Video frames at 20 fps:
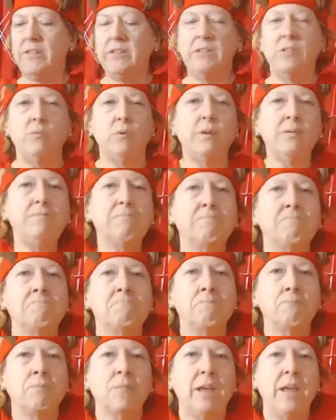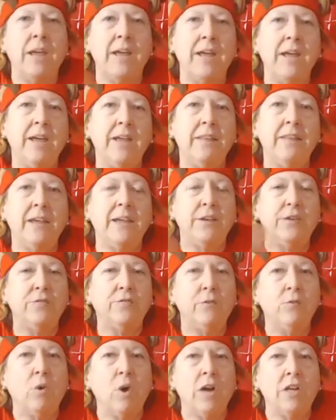on this one. And thank you
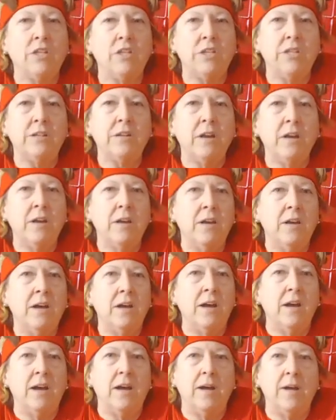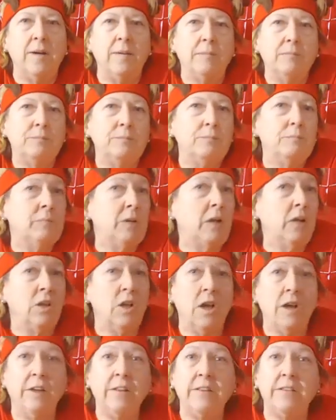for watching. Um, a
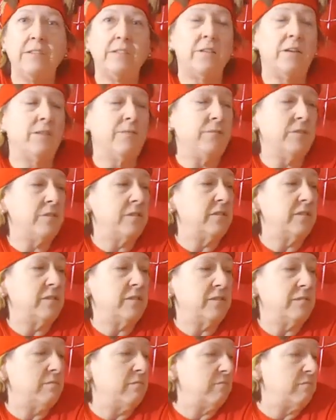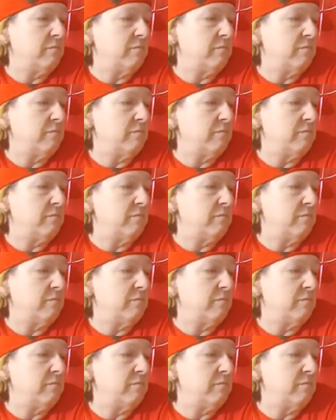lot of this stuff is